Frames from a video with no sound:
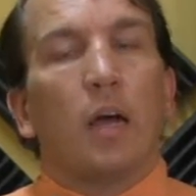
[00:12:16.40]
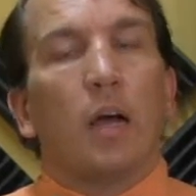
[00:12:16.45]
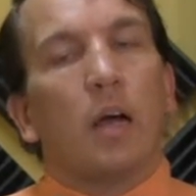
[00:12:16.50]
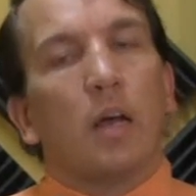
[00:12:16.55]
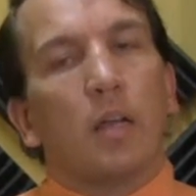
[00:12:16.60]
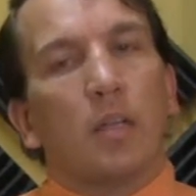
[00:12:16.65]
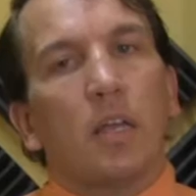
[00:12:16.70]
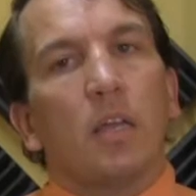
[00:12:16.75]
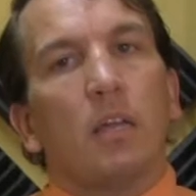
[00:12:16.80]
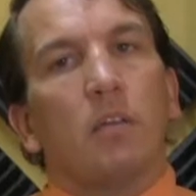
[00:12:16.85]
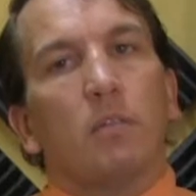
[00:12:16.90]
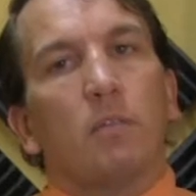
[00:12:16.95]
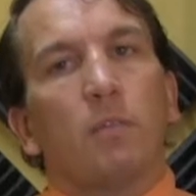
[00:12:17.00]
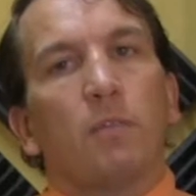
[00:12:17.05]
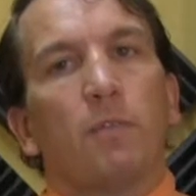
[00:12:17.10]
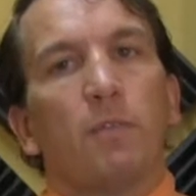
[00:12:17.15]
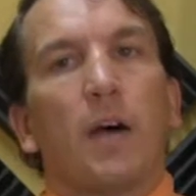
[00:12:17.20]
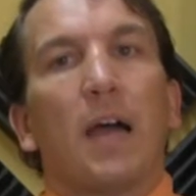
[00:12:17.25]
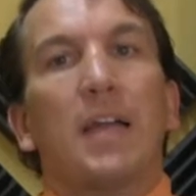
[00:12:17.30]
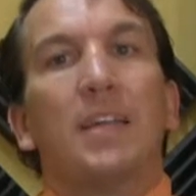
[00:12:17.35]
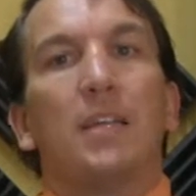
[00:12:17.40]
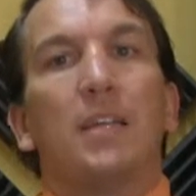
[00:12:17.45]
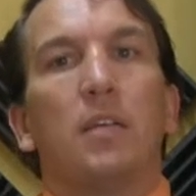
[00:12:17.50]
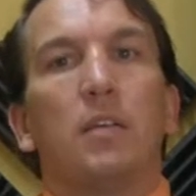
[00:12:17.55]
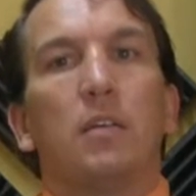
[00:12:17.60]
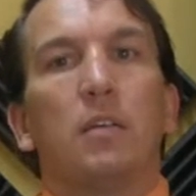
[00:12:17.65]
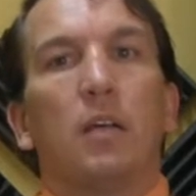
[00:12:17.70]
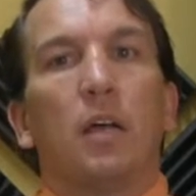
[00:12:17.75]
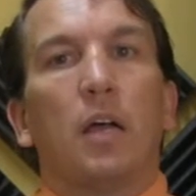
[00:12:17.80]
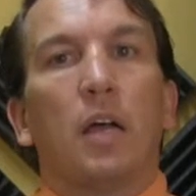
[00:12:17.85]
again,
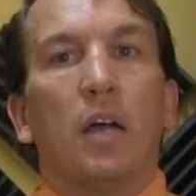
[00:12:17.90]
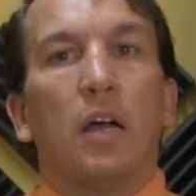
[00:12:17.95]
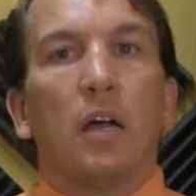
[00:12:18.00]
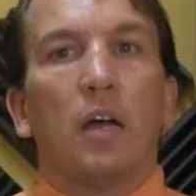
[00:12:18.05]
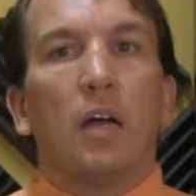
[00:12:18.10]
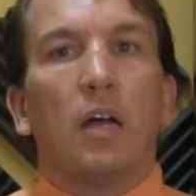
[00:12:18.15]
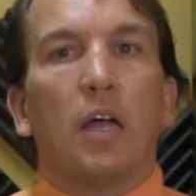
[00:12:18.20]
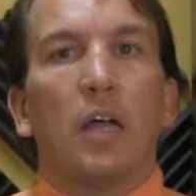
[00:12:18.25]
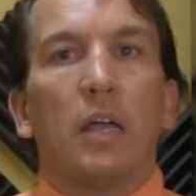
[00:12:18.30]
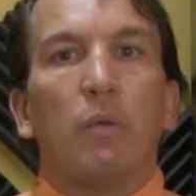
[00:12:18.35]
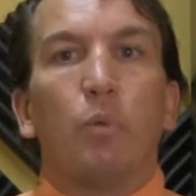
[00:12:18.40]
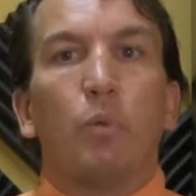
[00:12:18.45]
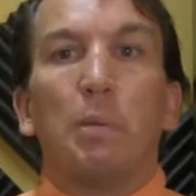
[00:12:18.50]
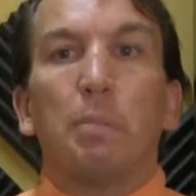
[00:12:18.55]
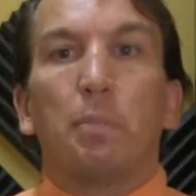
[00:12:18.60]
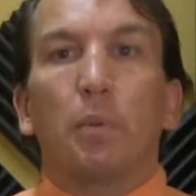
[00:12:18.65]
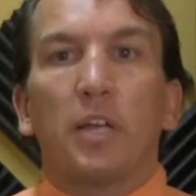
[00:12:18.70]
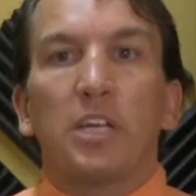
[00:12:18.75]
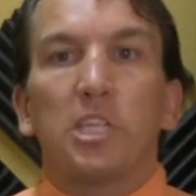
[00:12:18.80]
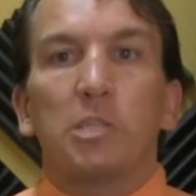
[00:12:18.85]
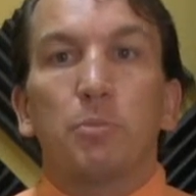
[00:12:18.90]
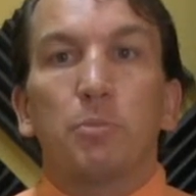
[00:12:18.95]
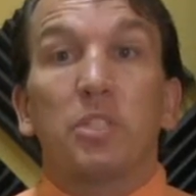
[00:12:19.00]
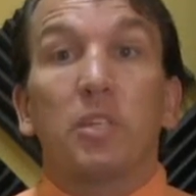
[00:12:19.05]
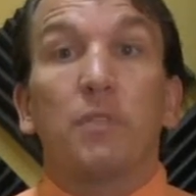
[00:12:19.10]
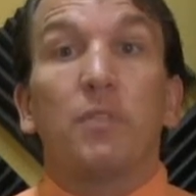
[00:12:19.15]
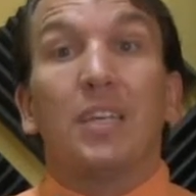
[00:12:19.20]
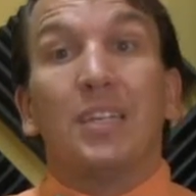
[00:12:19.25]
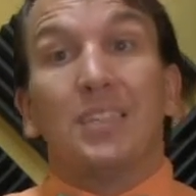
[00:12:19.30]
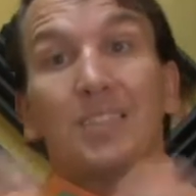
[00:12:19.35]
finding a replacement
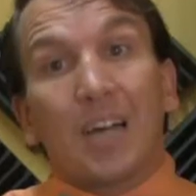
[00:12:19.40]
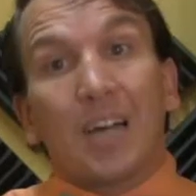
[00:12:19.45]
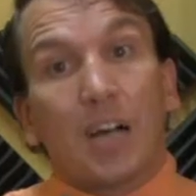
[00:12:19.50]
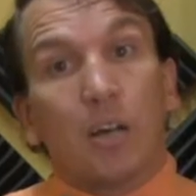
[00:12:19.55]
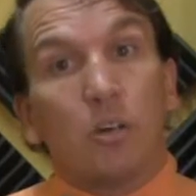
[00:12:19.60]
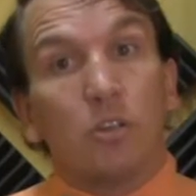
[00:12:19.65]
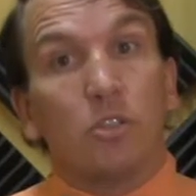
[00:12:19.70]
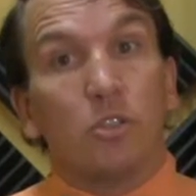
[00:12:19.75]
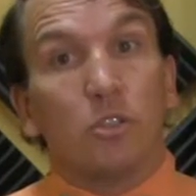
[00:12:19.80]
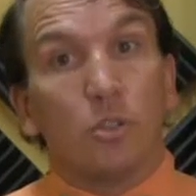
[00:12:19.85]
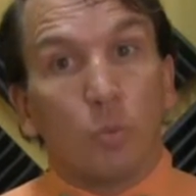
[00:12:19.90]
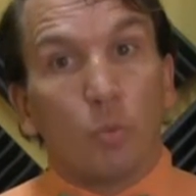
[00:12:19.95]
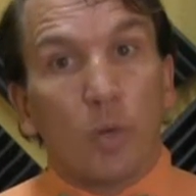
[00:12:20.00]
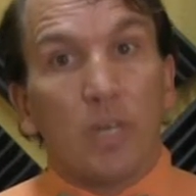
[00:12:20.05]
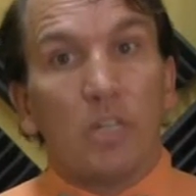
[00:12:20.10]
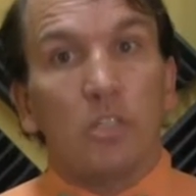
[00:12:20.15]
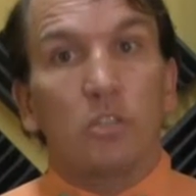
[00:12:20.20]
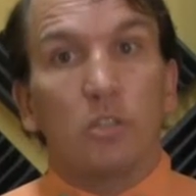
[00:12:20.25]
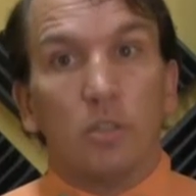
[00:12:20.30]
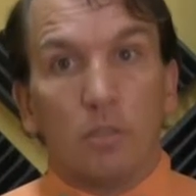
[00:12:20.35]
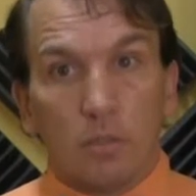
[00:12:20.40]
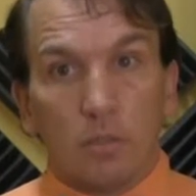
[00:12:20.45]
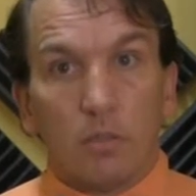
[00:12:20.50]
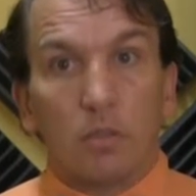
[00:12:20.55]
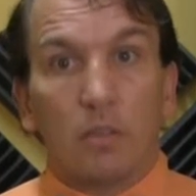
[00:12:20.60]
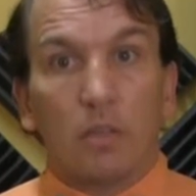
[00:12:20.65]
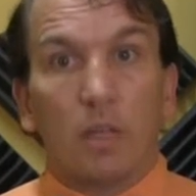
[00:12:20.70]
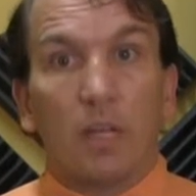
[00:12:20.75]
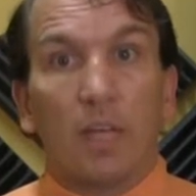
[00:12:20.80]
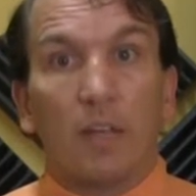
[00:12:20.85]
of the entire situation,
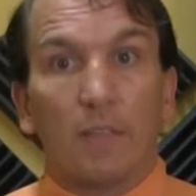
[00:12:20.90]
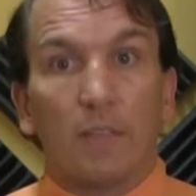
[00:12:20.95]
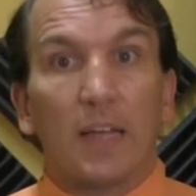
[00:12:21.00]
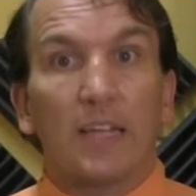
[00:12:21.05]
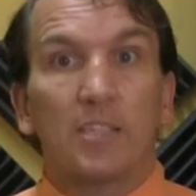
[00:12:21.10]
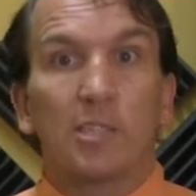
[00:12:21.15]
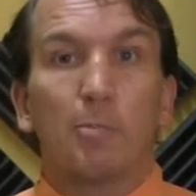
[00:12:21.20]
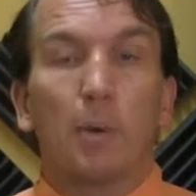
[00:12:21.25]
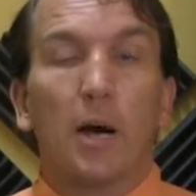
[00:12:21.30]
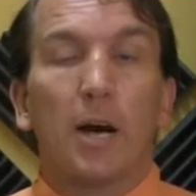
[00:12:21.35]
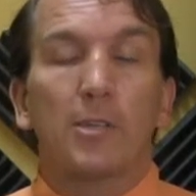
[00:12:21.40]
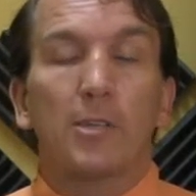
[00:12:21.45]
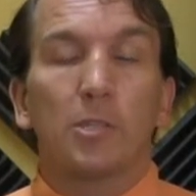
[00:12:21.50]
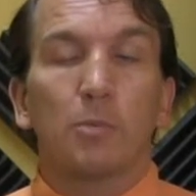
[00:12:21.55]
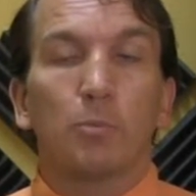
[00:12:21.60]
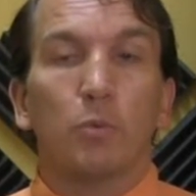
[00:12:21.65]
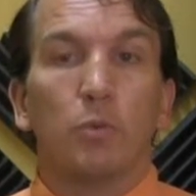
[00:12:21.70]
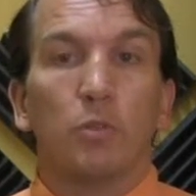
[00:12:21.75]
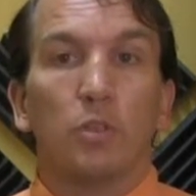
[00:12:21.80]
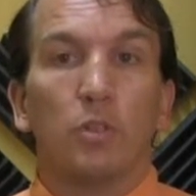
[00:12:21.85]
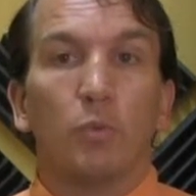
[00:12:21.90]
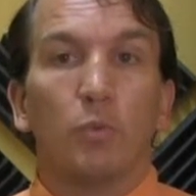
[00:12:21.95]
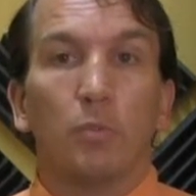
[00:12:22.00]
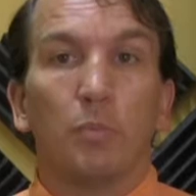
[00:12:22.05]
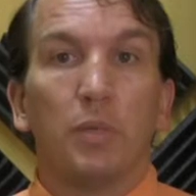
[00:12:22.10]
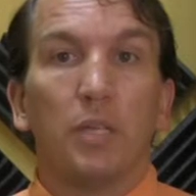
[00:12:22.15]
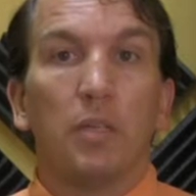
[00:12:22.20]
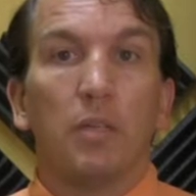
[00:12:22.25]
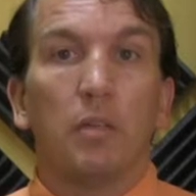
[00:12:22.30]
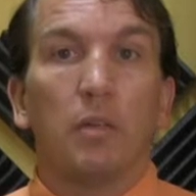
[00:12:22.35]
if that's possible, would
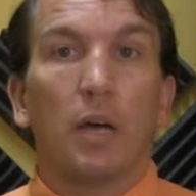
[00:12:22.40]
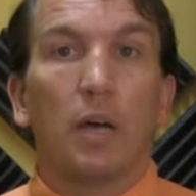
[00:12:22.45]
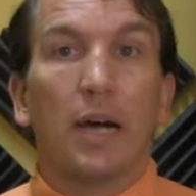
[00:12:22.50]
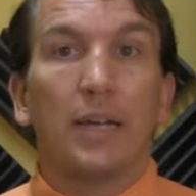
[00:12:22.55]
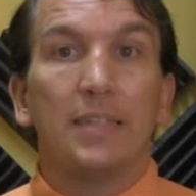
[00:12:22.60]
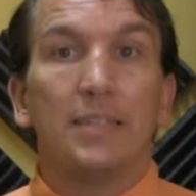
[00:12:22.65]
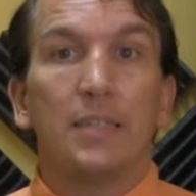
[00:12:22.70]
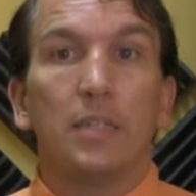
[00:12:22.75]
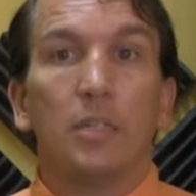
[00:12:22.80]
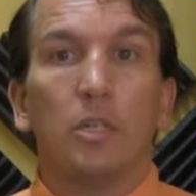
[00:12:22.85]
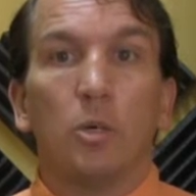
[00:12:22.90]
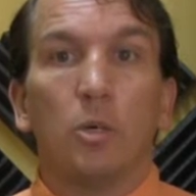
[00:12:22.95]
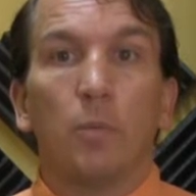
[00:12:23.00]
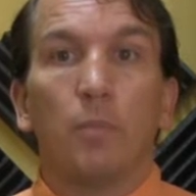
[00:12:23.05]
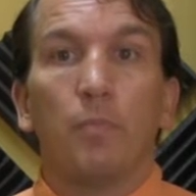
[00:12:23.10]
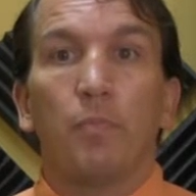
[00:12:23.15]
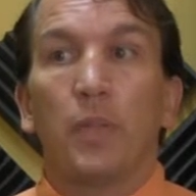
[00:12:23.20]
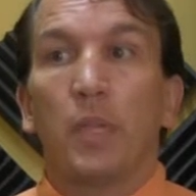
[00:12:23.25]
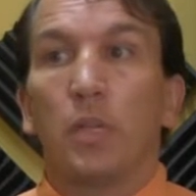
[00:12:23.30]
be ideal.